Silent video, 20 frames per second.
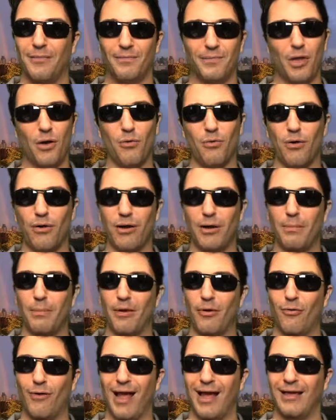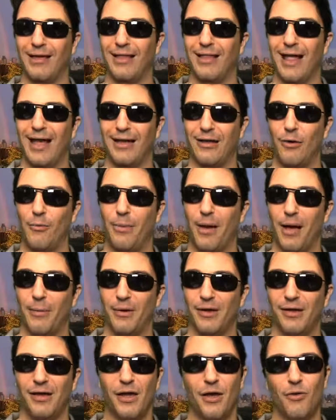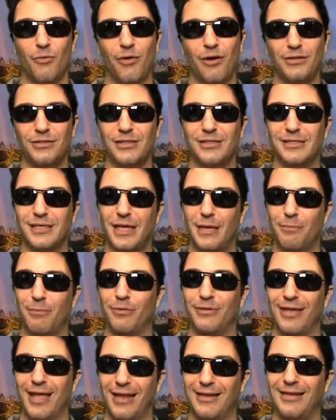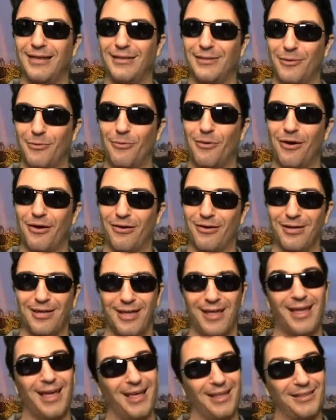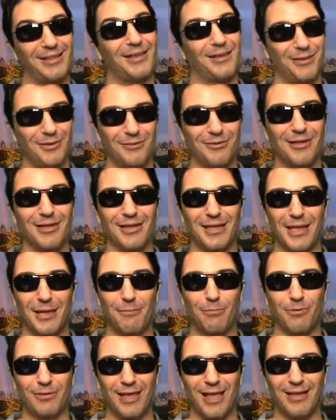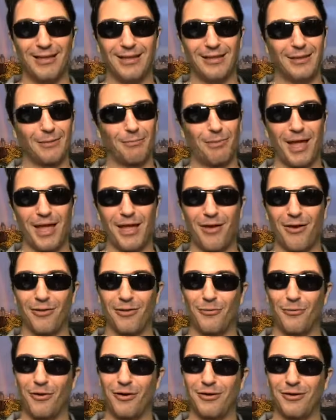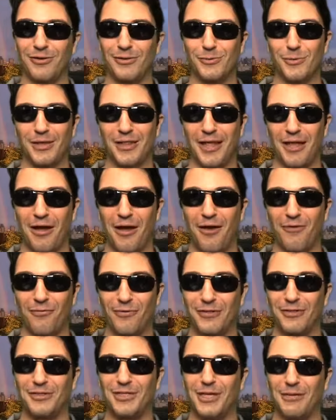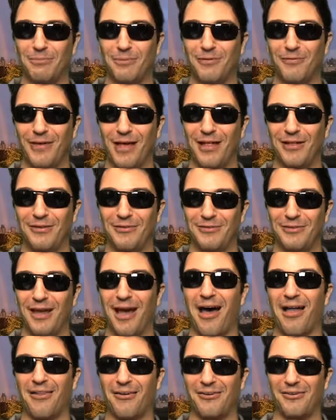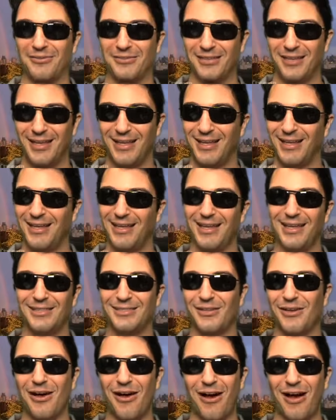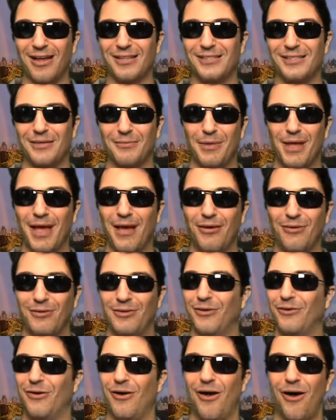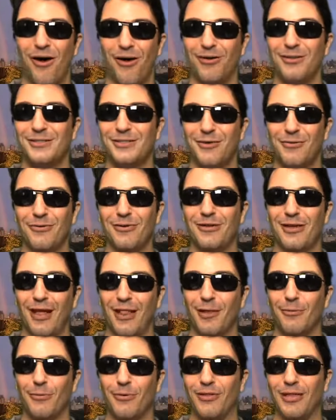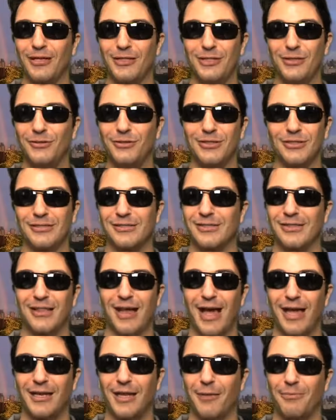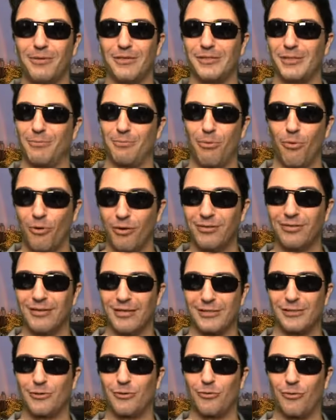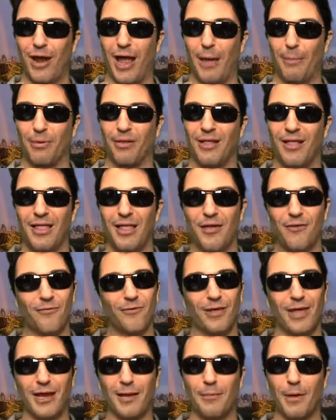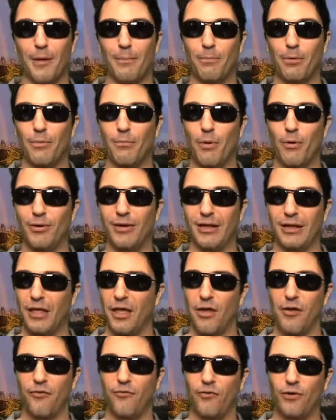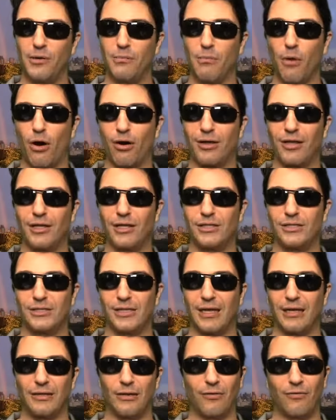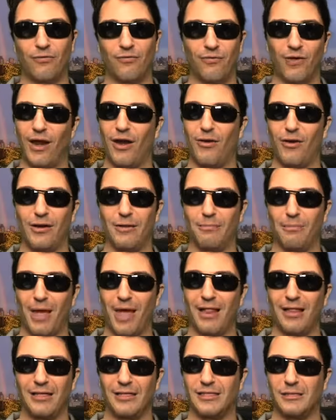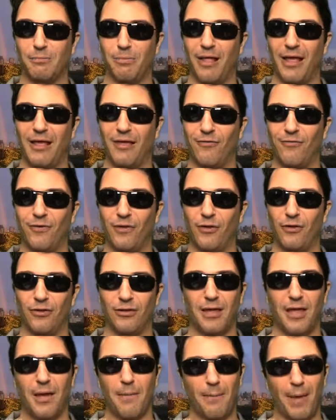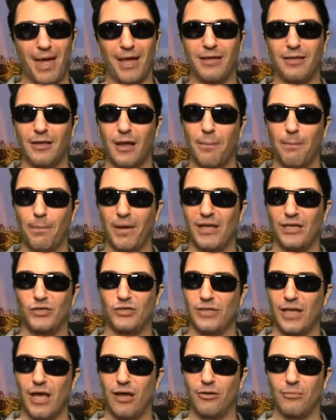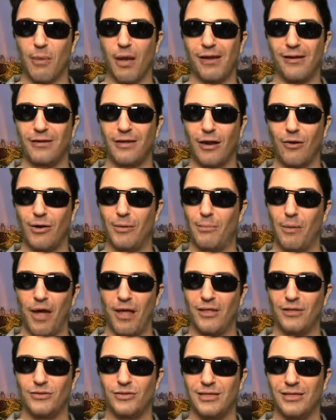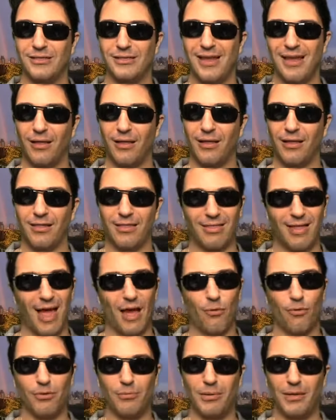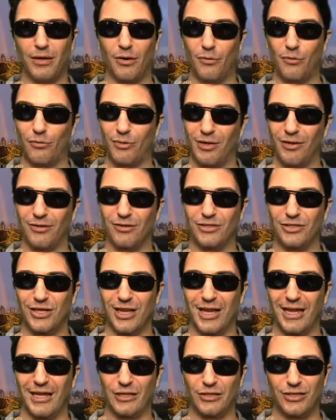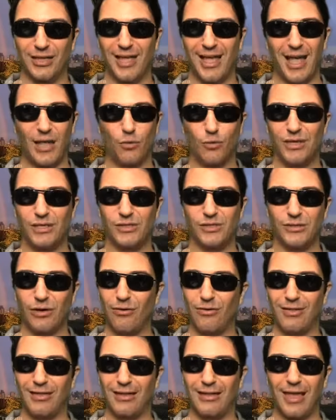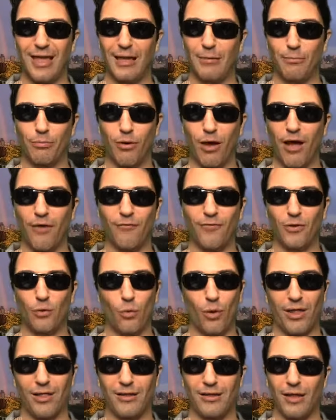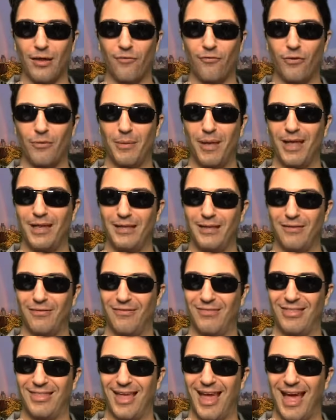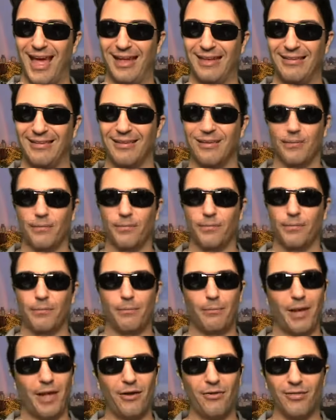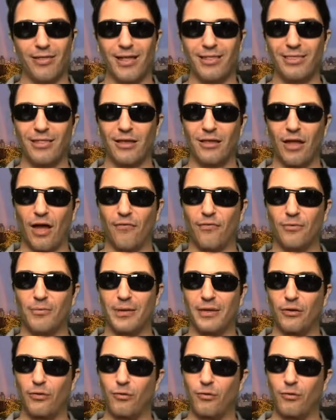Don't worry, Barack Obama. We'll just keep pretending to work. And you can keep pretending to pay all the workers we lay off with cheap devalued dollars. It's awesome how you're all so gullible that you just line up to support this crap. Forget about promoting free markets and a fair and balanced playing field backed up by sound monetary policies. That would be a real change, and we certainly can't profit well enough from any of that. Better let the government